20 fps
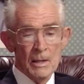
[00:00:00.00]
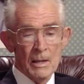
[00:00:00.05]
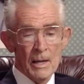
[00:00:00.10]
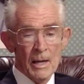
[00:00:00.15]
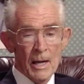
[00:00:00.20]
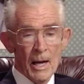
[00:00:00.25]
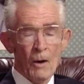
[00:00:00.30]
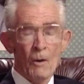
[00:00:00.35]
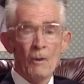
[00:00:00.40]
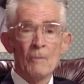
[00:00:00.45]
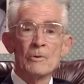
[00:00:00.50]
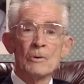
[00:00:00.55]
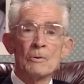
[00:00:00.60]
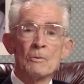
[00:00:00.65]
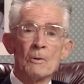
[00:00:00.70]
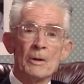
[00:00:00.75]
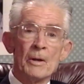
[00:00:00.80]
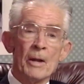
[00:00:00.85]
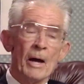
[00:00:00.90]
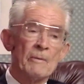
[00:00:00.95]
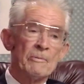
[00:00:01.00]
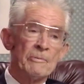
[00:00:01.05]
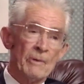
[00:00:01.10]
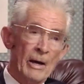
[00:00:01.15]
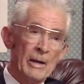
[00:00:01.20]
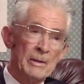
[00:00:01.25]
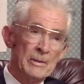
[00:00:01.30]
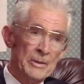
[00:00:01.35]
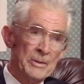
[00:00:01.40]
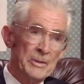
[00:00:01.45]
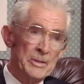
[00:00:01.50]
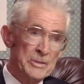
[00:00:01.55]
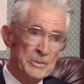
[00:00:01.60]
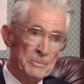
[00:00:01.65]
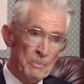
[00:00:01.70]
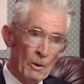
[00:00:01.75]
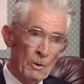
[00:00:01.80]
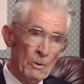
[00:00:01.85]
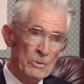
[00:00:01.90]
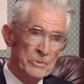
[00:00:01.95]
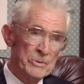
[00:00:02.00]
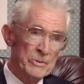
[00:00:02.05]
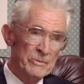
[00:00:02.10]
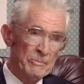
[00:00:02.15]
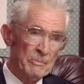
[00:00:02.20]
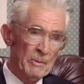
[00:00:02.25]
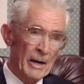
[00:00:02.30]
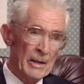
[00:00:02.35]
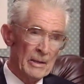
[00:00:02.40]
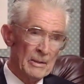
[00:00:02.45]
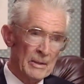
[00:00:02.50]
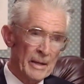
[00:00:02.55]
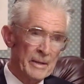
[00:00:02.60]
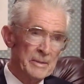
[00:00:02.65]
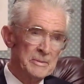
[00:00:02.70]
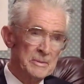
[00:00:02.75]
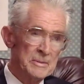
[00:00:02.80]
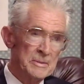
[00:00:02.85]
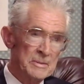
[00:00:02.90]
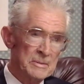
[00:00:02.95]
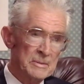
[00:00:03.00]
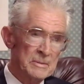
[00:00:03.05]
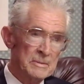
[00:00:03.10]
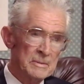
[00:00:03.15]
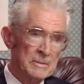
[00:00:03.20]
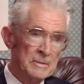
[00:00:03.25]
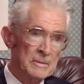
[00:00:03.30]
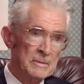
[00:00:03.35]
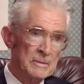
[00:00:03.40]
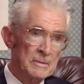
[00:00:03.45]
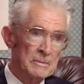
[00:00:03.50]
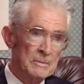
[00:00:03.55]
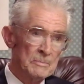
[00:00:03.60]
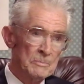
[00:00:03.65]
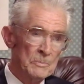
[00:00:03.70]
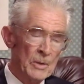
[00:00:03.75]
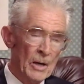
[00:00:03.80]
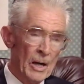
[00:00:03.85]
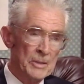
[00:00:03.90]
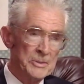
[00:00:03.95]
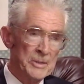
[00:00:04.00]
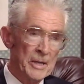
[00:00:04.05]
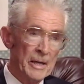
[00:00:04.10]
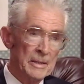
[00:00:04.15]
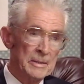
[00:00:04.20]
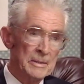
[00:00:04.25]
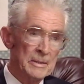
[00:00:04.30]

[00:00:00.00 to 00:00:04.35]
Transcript: however, when I finally disposed of my lens project,